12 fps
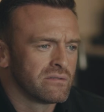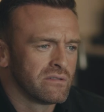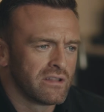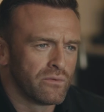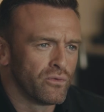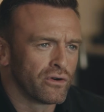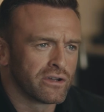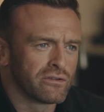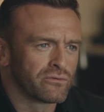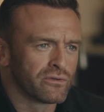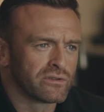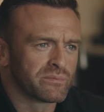they walk you
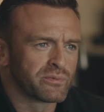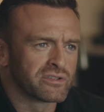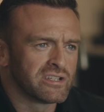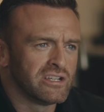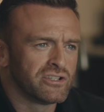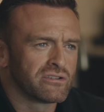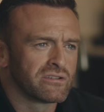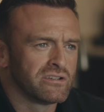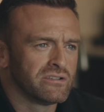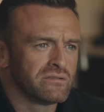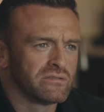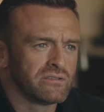through the procedure
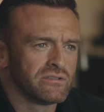and